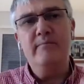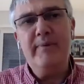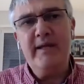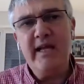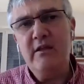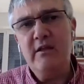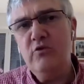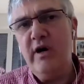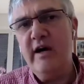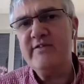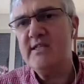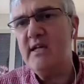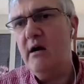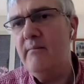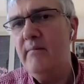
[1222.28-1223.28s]
but I do have
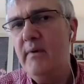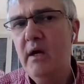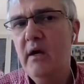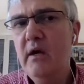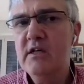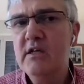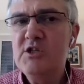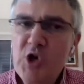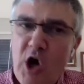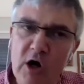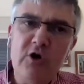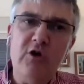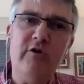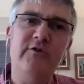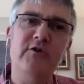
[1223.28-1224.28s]
some
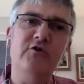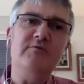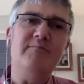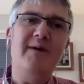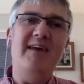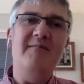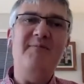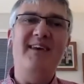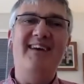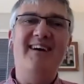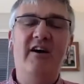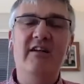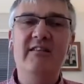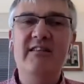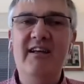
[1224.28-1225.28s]
stronger views maybe
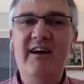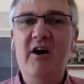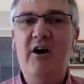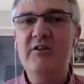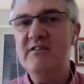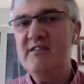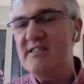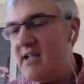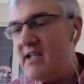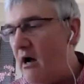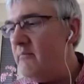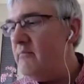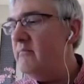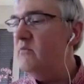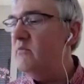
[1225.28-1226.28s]
on
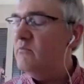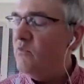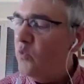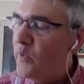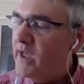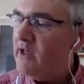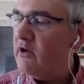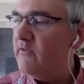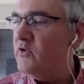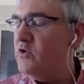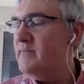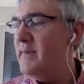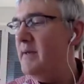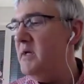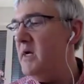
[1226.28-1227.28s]
some, weaker views
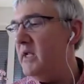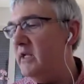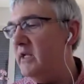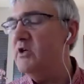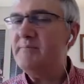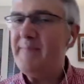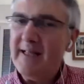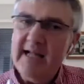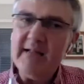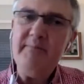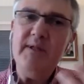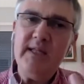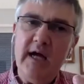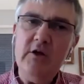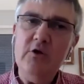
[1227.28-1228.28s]
maybe on others. But let me
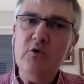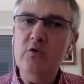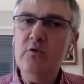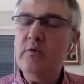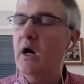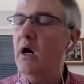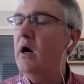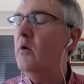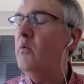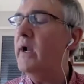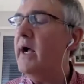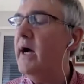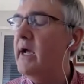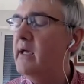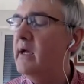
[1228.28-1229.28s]
tell you
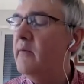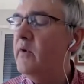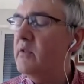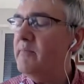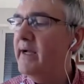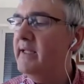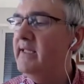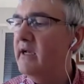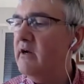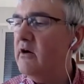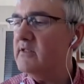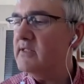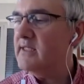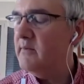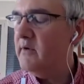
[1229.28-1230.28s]
what my take on
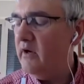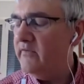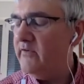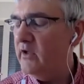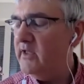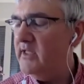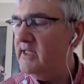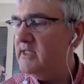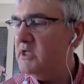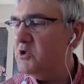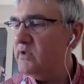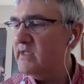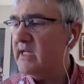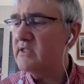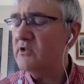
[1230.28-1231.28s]
some on these
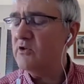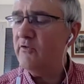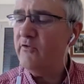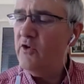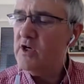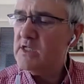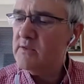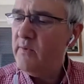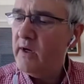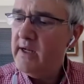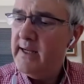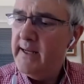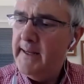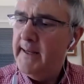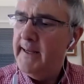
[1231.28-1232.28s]
issues. So the first one
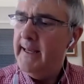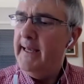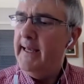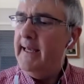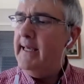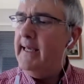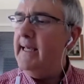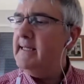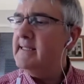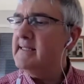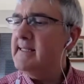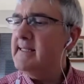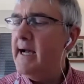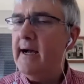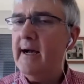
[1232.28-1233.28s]
is
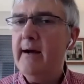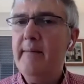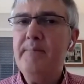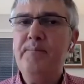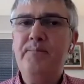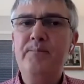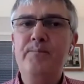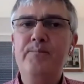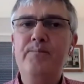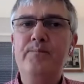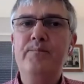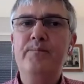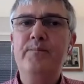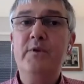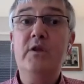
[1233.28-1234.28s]

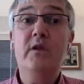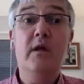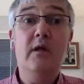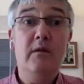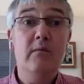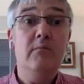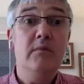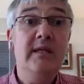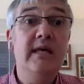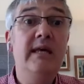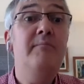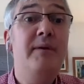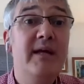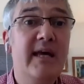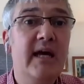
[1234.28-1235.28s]
the
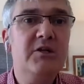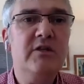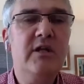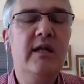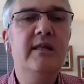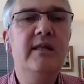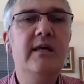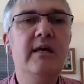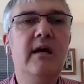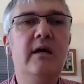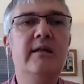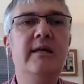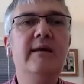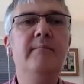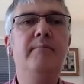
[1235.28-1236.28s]
implication and
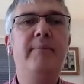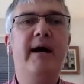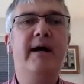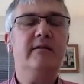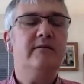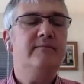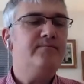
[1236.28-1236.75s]
the impact